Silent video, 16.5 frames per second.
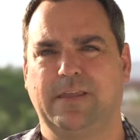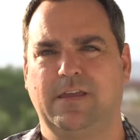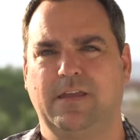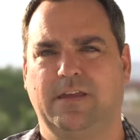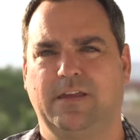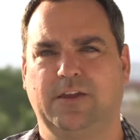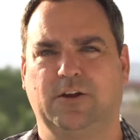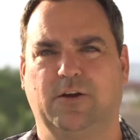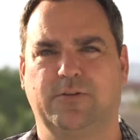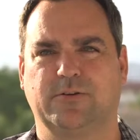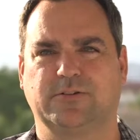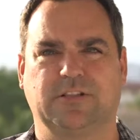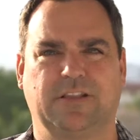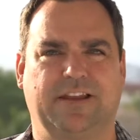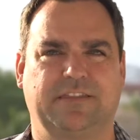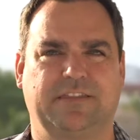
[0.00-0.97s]
You know,
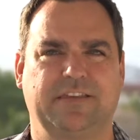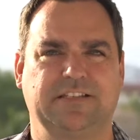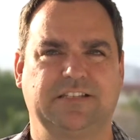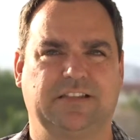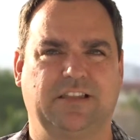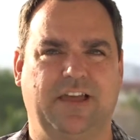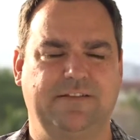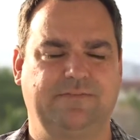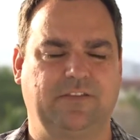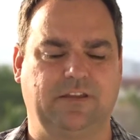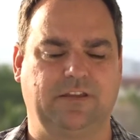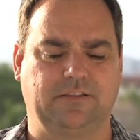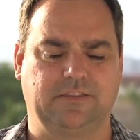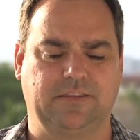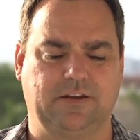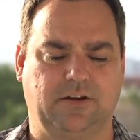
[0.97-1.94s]
there's a lot of things in life
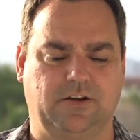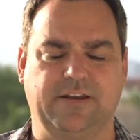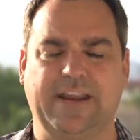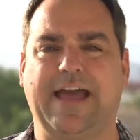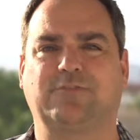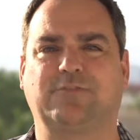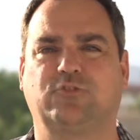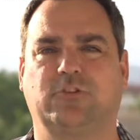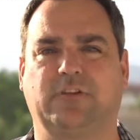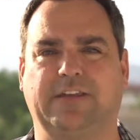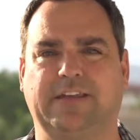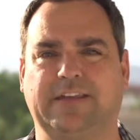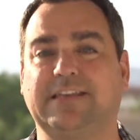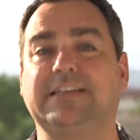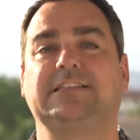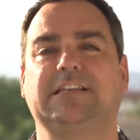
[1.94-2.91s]
that are
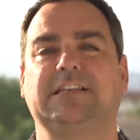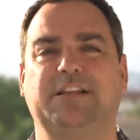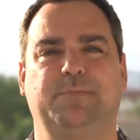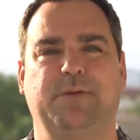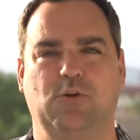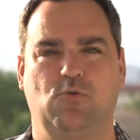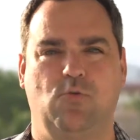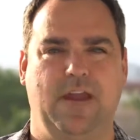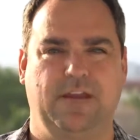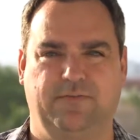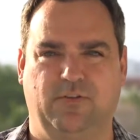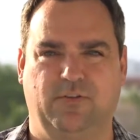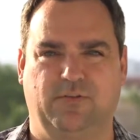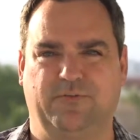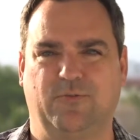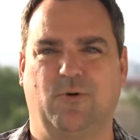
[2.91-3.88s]
naturally easy to be
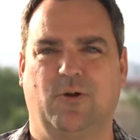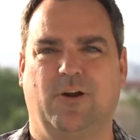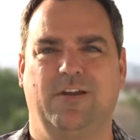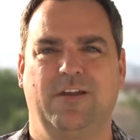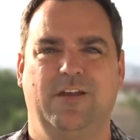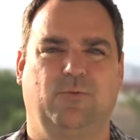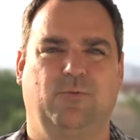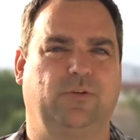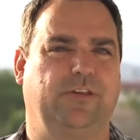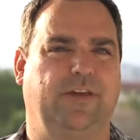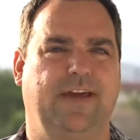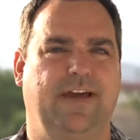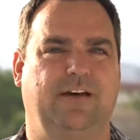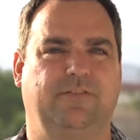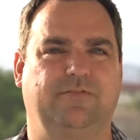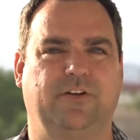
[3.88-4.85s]
grateful for. When you
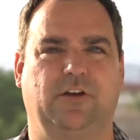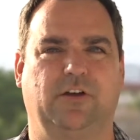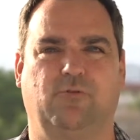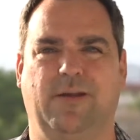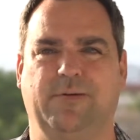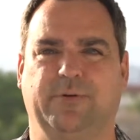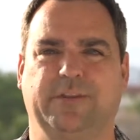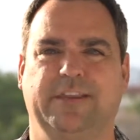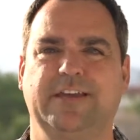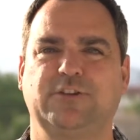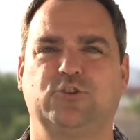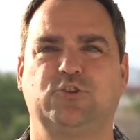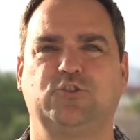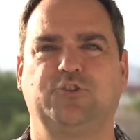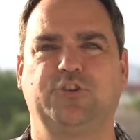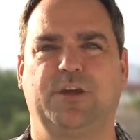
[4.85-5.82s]
have a great
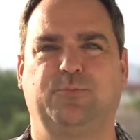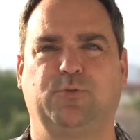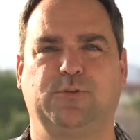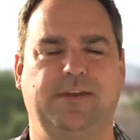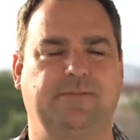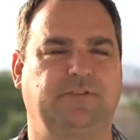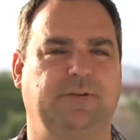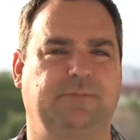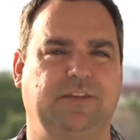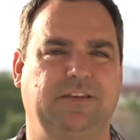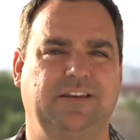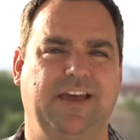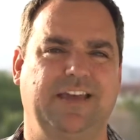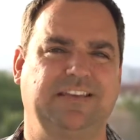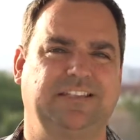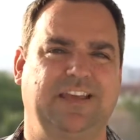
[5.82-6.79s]
relationship, when you have something
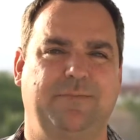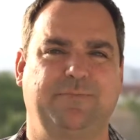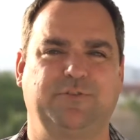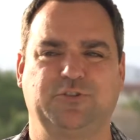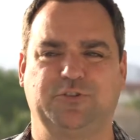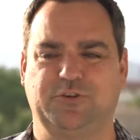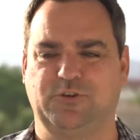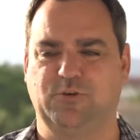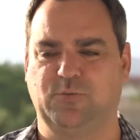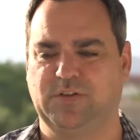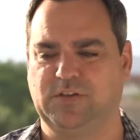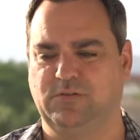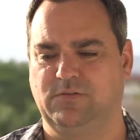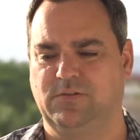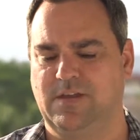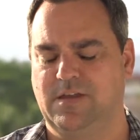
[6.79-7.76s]
nice happen to you,
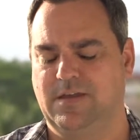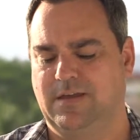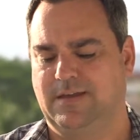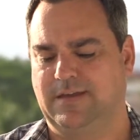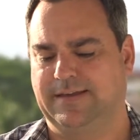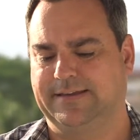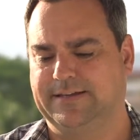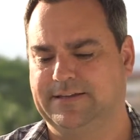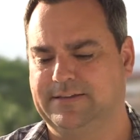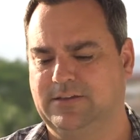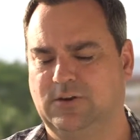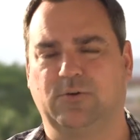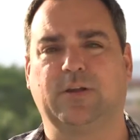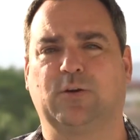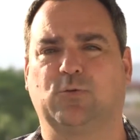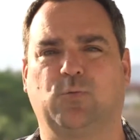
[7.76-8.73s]
when you
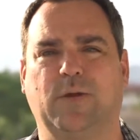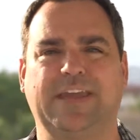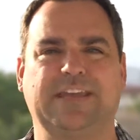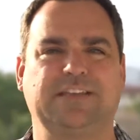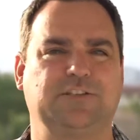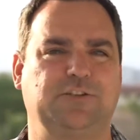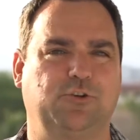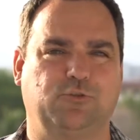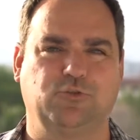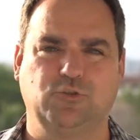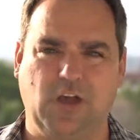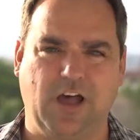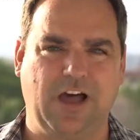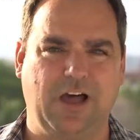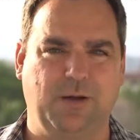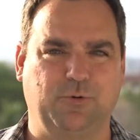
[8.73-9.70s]
get a raise in your
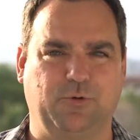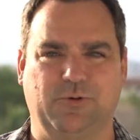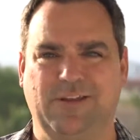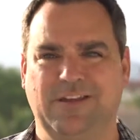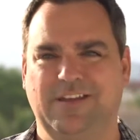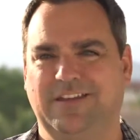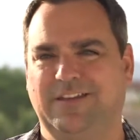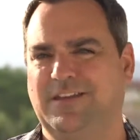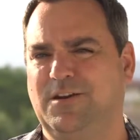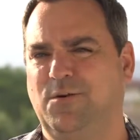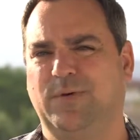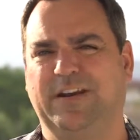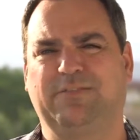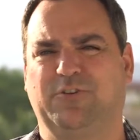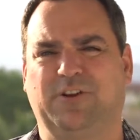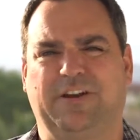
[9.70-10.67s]
job, or
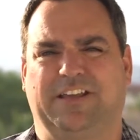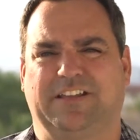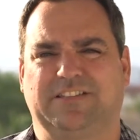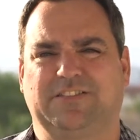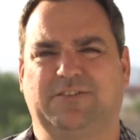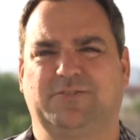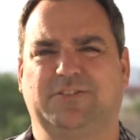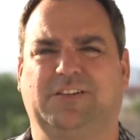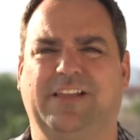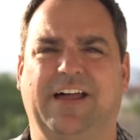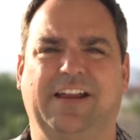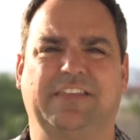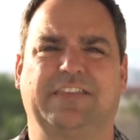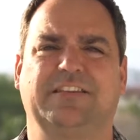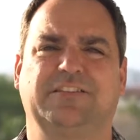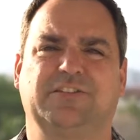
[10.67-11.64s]
whatever it is. There's a
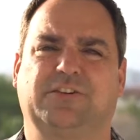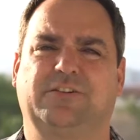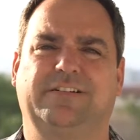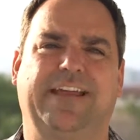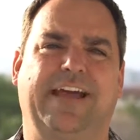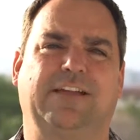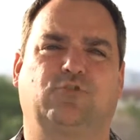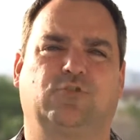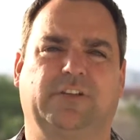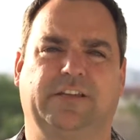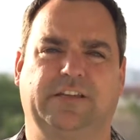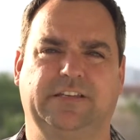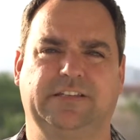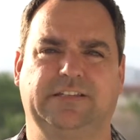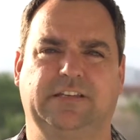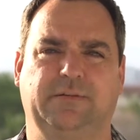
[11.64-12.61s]
lot of things that are naturally
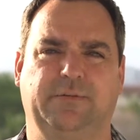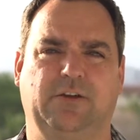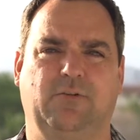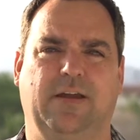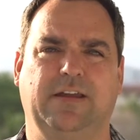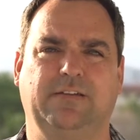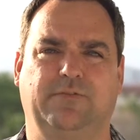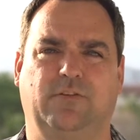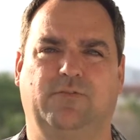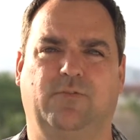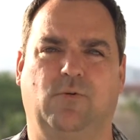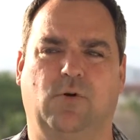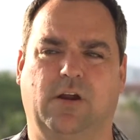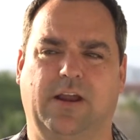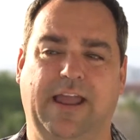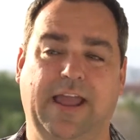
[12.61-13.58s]
easy to be grateful
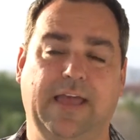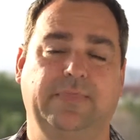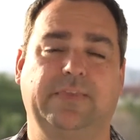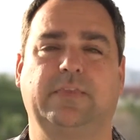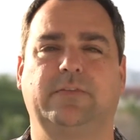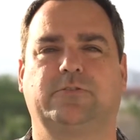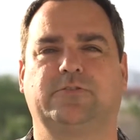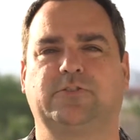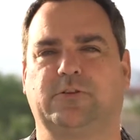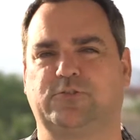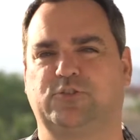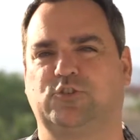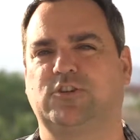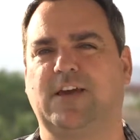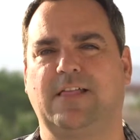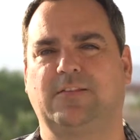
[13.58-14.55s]
for. And then there's those
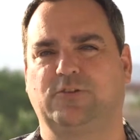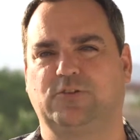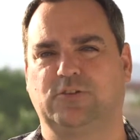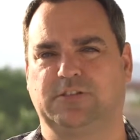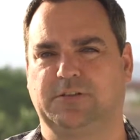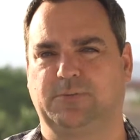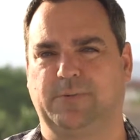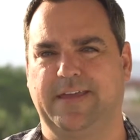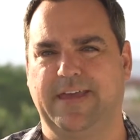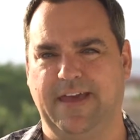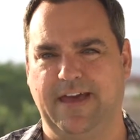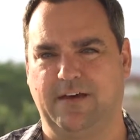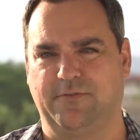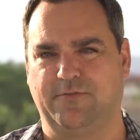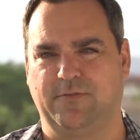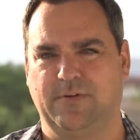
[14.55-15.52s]
challenges that we
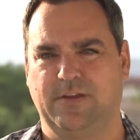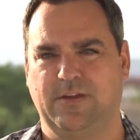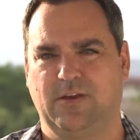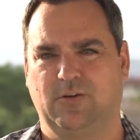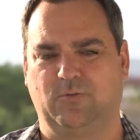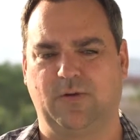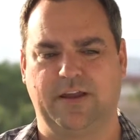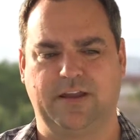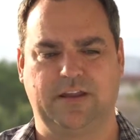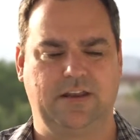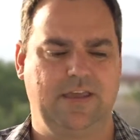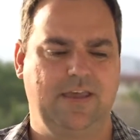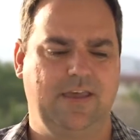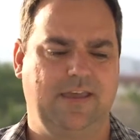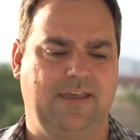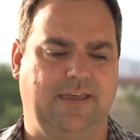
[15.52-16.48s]
have, right?
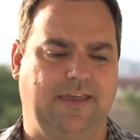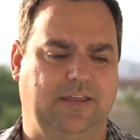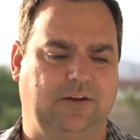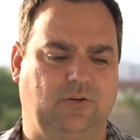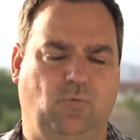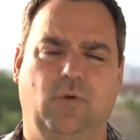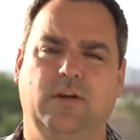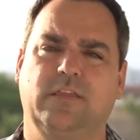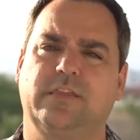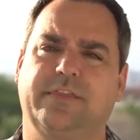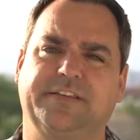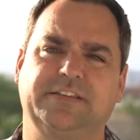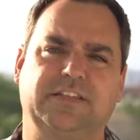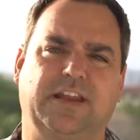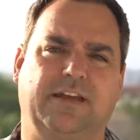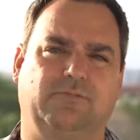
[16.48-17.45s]
And one of the
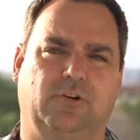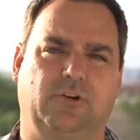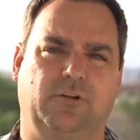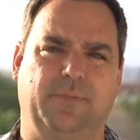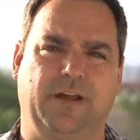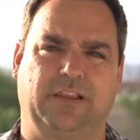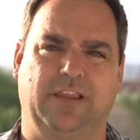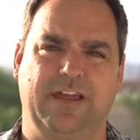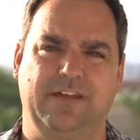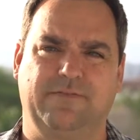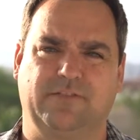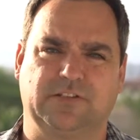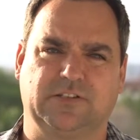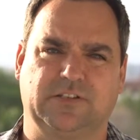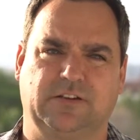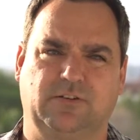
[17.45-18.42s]
things that I've learned in my life
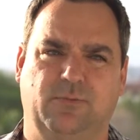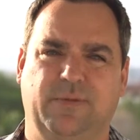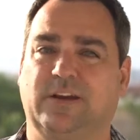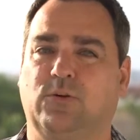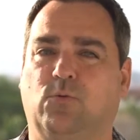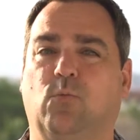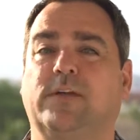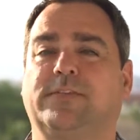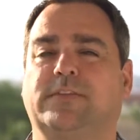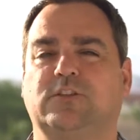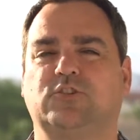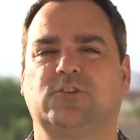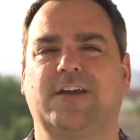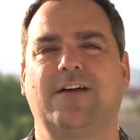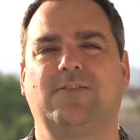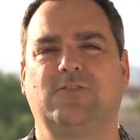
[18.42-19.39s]
is that no matter what the
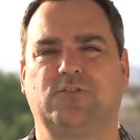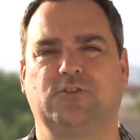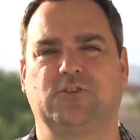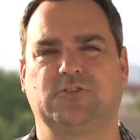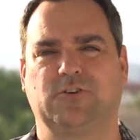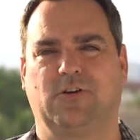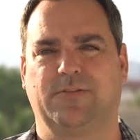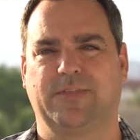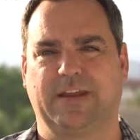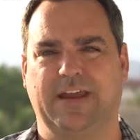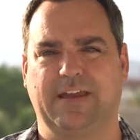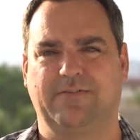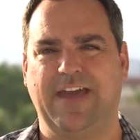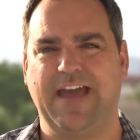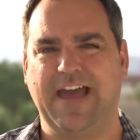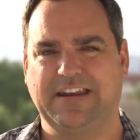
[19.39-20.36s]
challenges are that
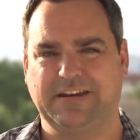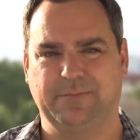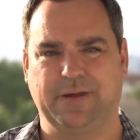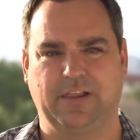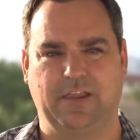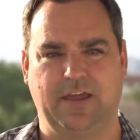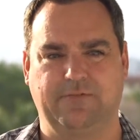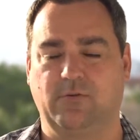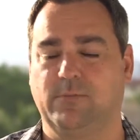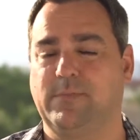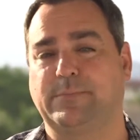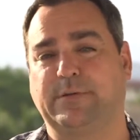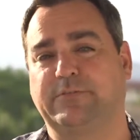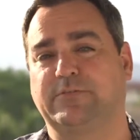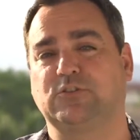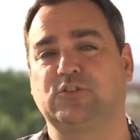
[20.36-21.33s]
I've had in my life, or
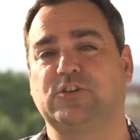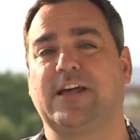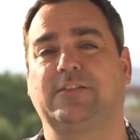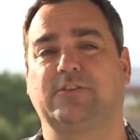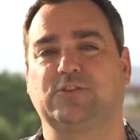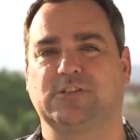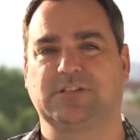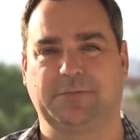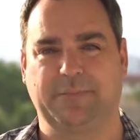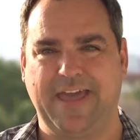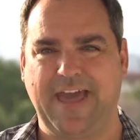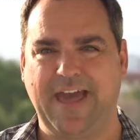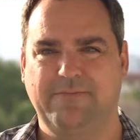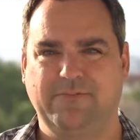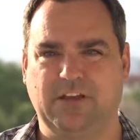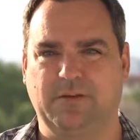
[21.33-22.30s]
maybe even challenges that I'm
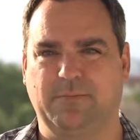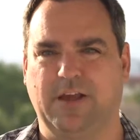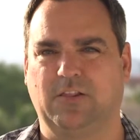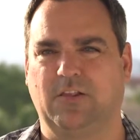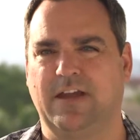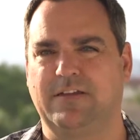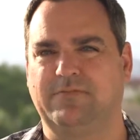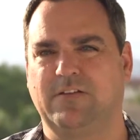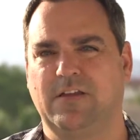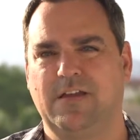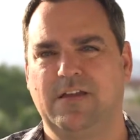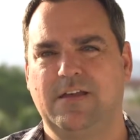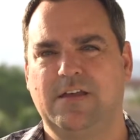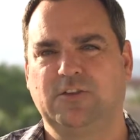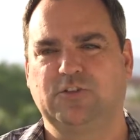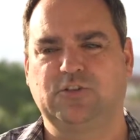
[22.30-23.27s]
having in my life,
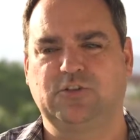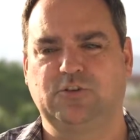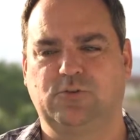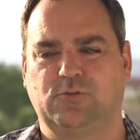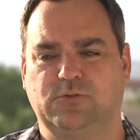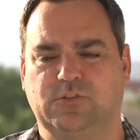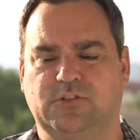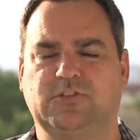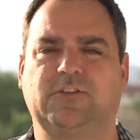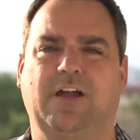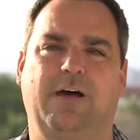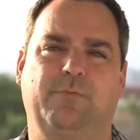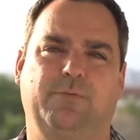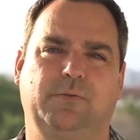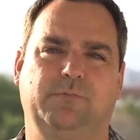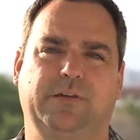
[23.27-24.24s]
to
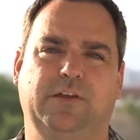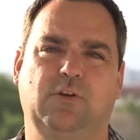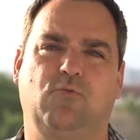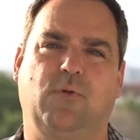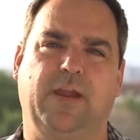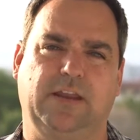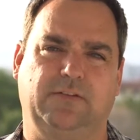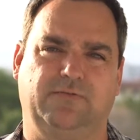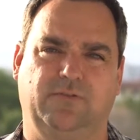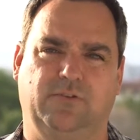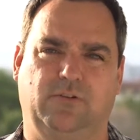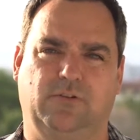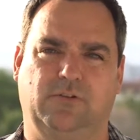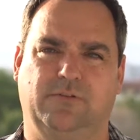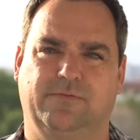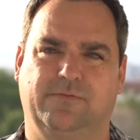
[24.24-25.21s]
stop and be
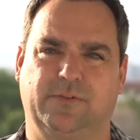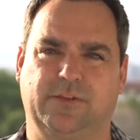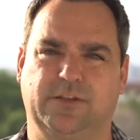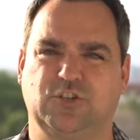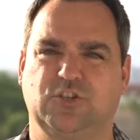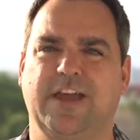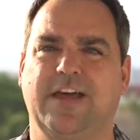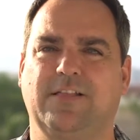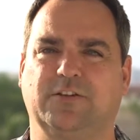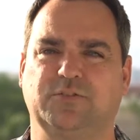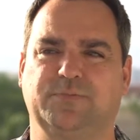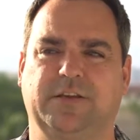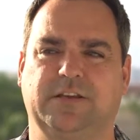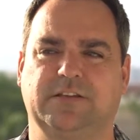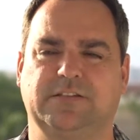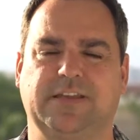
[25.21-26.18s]
grateful for the
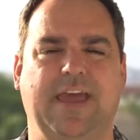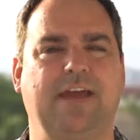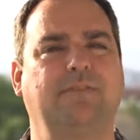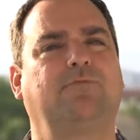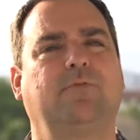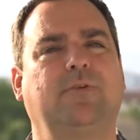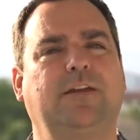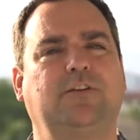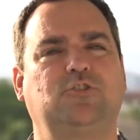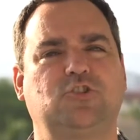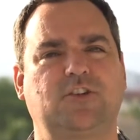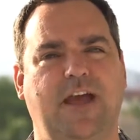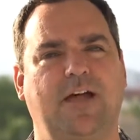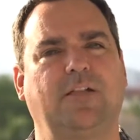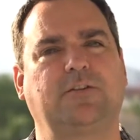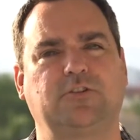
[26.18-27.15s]
challenge, because every
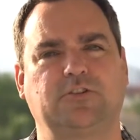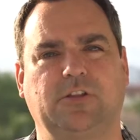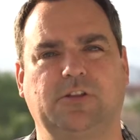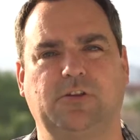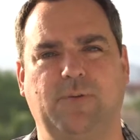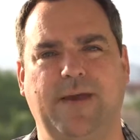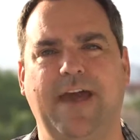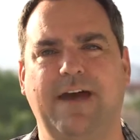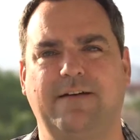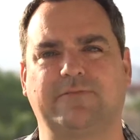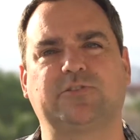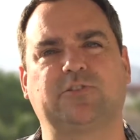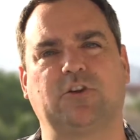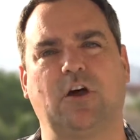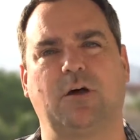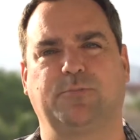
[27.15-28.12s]
challenge that you have
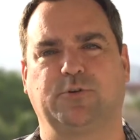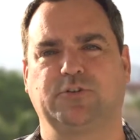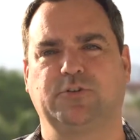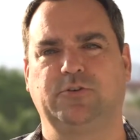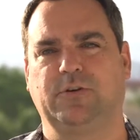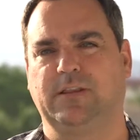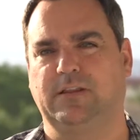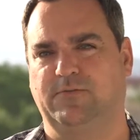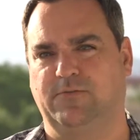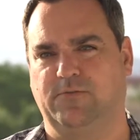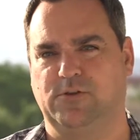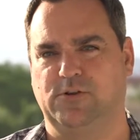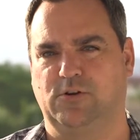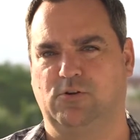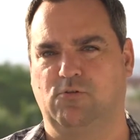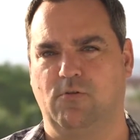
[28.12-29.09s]
is an opportunity for
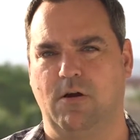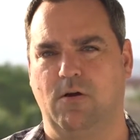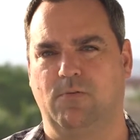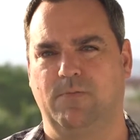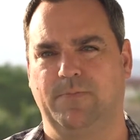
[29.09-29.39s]
you to grow.